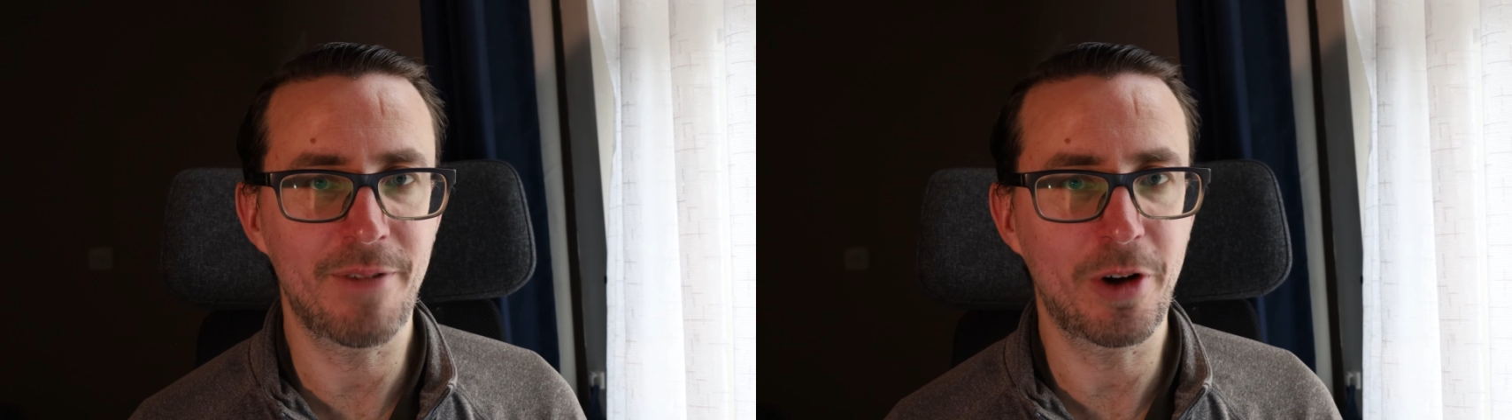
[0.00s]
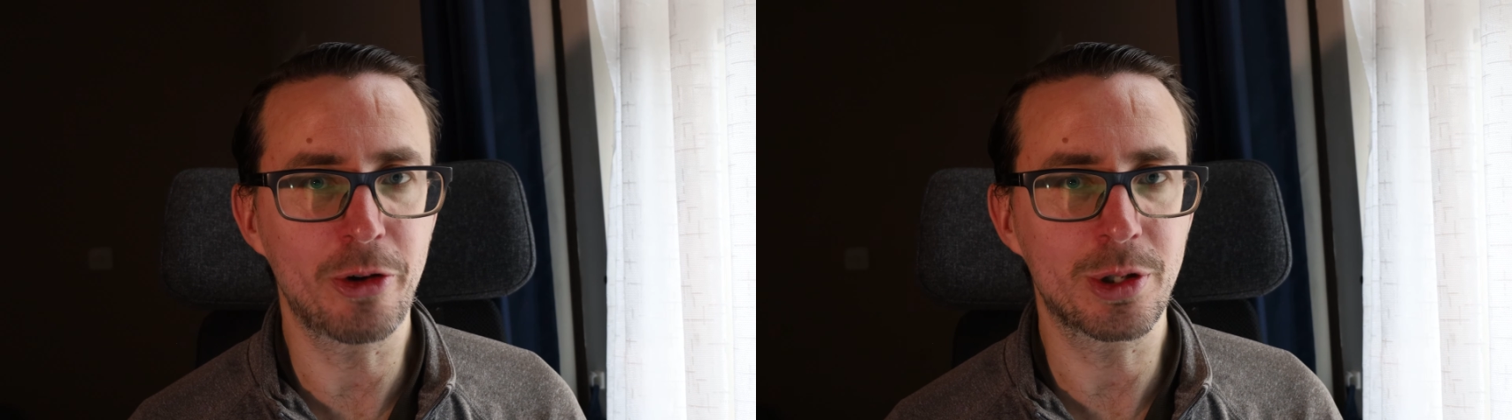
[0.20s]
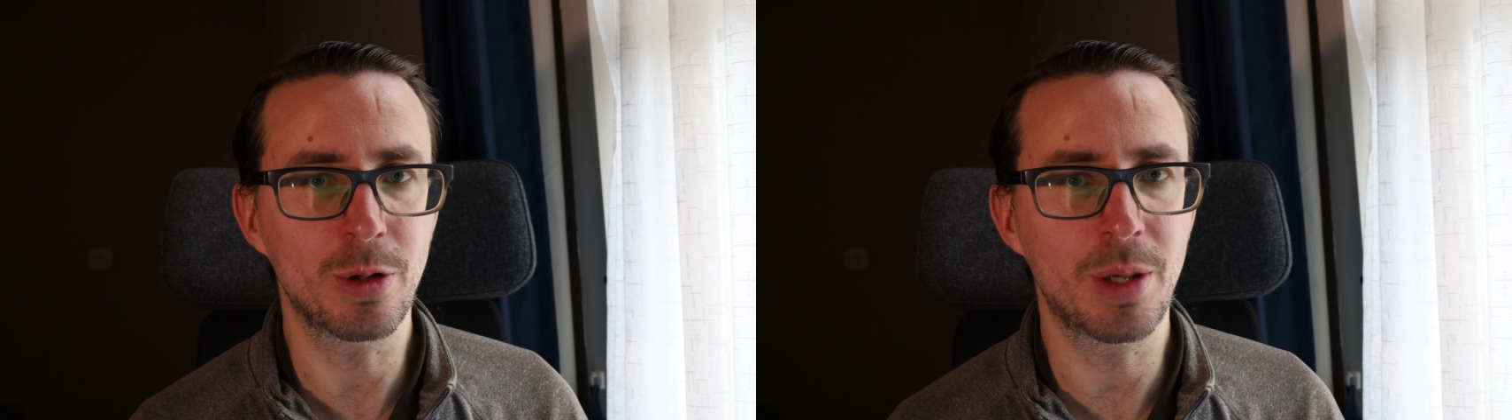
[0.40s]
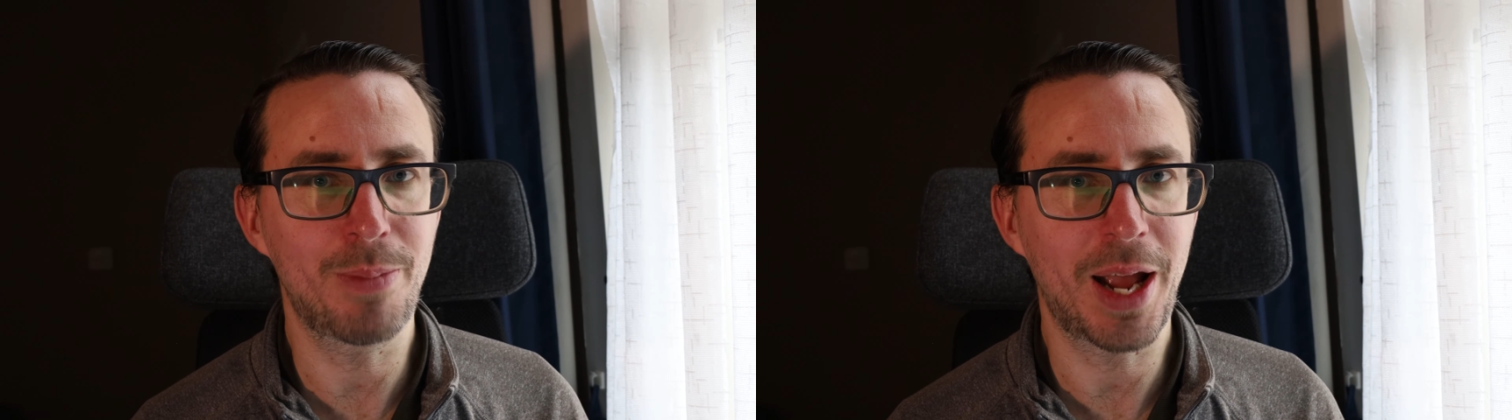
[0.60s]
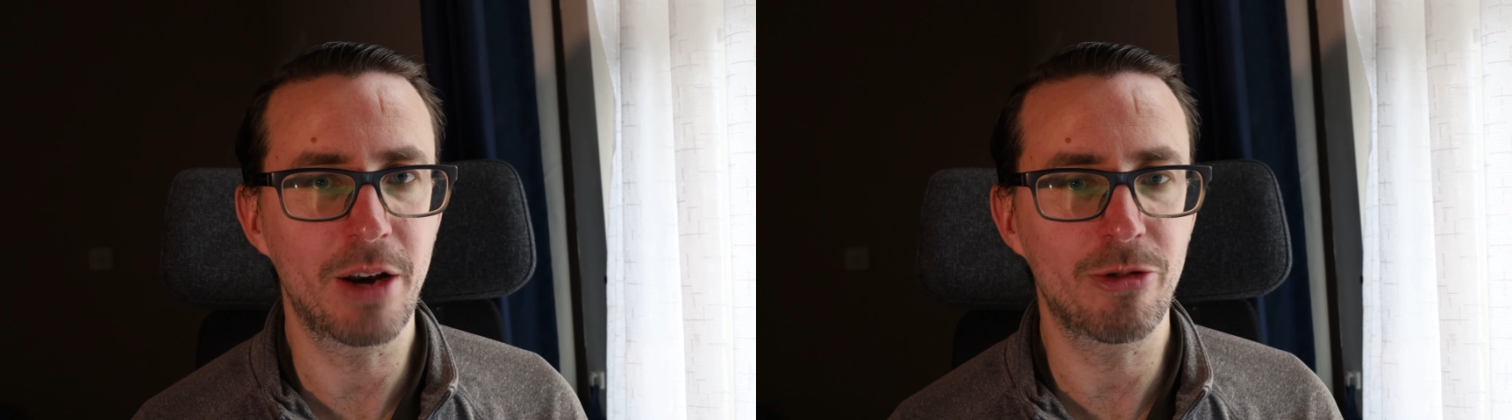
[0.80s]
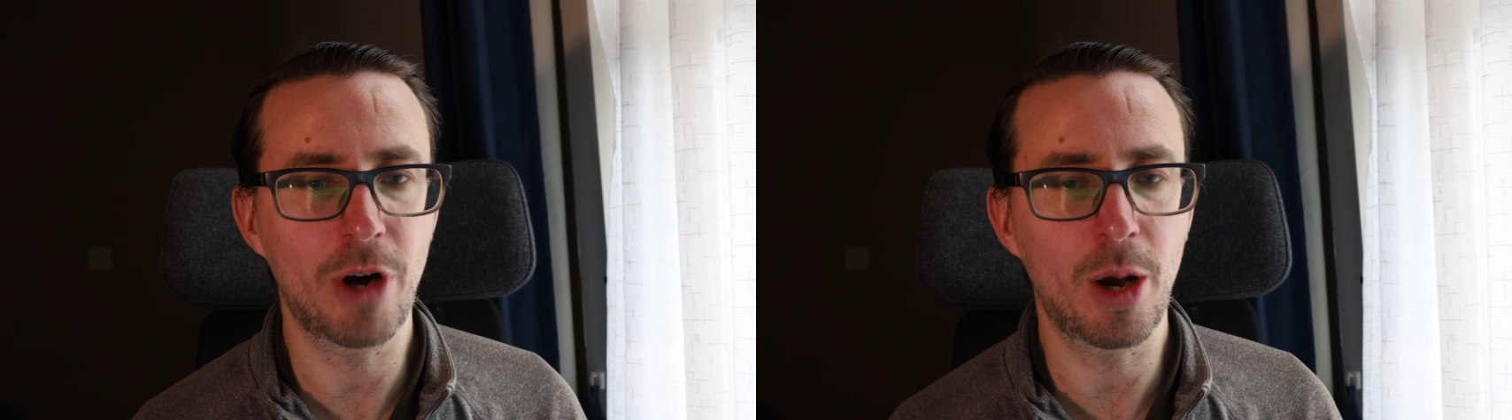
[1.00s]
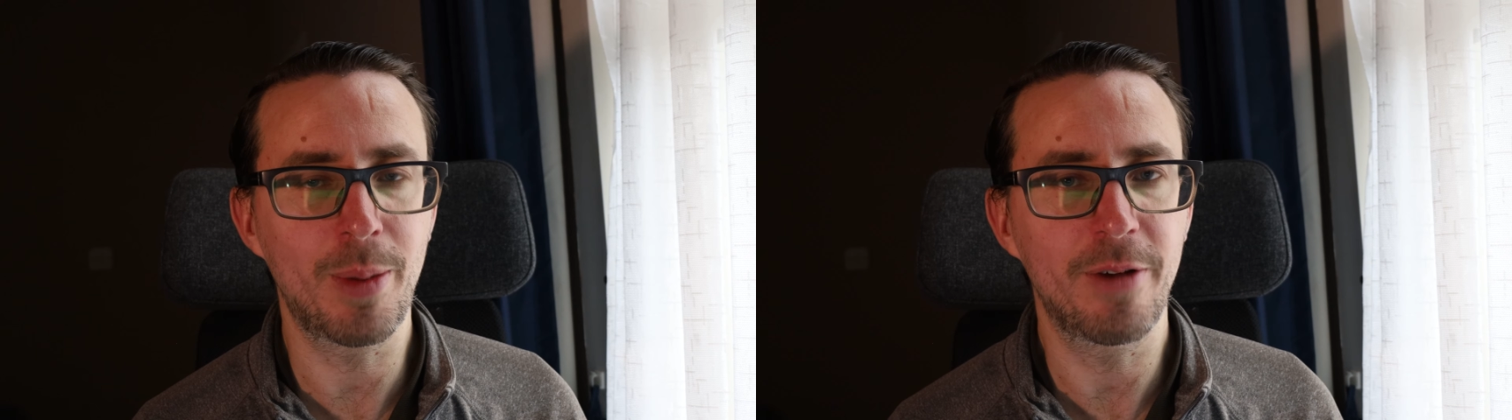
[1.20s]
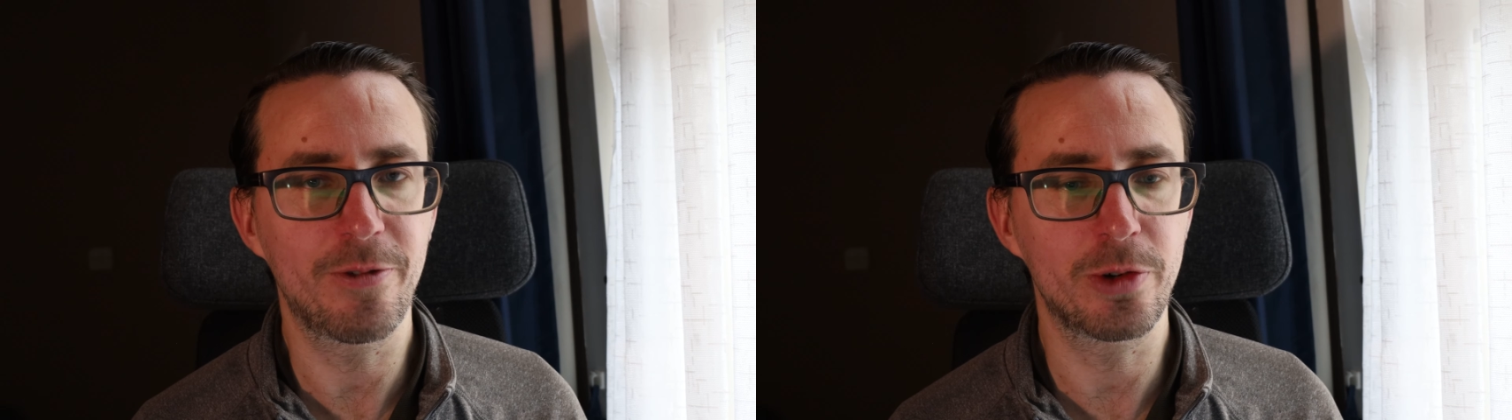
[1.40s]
if I was doing a panorama,